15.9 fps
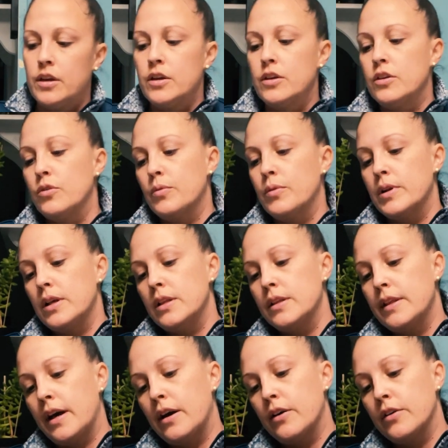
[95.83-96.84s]
You want to
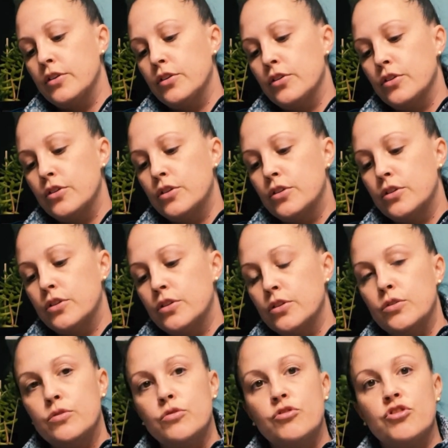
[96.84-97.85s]
allow your
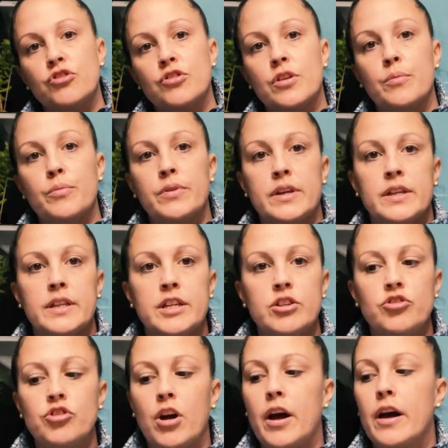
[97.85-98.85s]
glue to completely
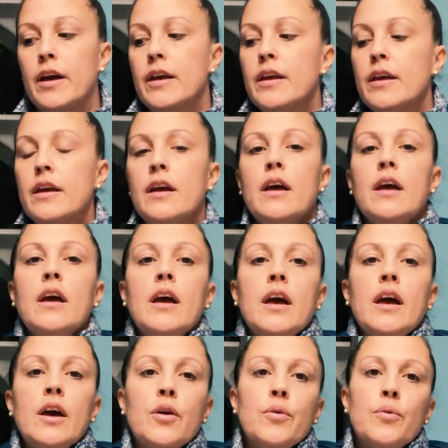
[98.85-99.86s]
dry.
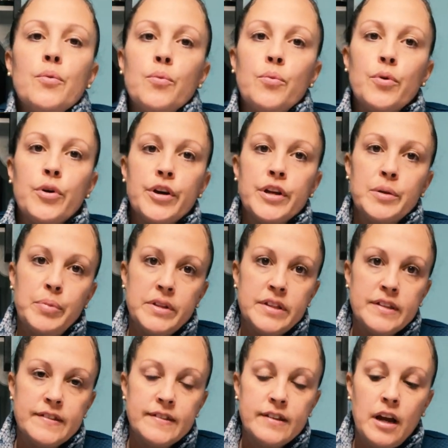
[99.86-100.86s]
We're going to put the
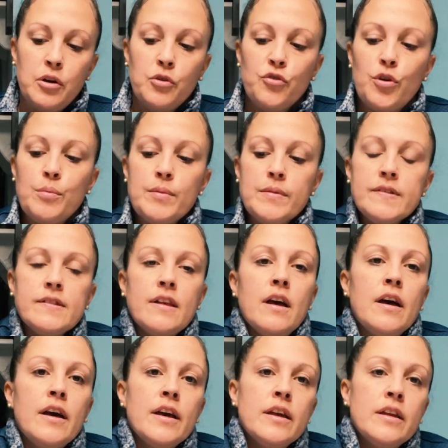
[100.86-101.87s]
styrofoam
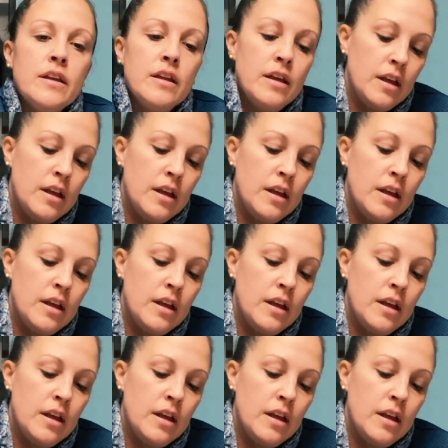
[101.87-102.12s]
inside.